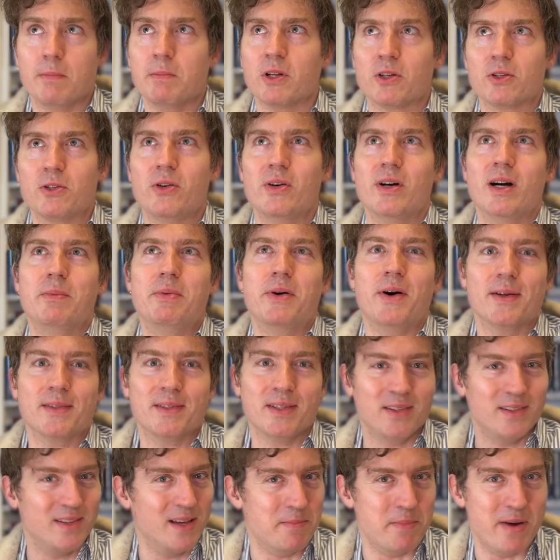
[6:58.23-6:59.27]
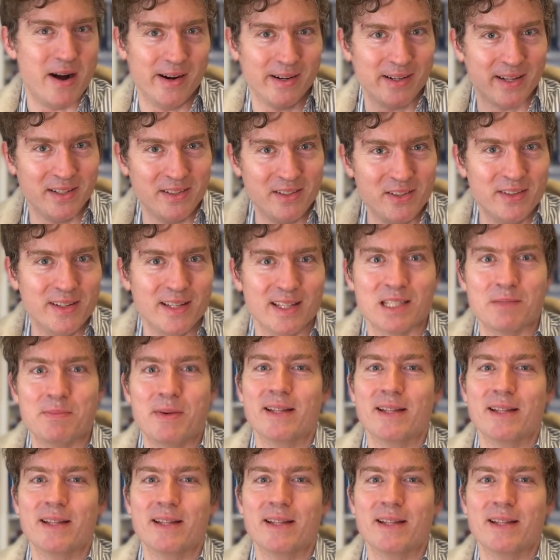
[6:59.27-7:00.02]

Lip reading: not sure about the American units,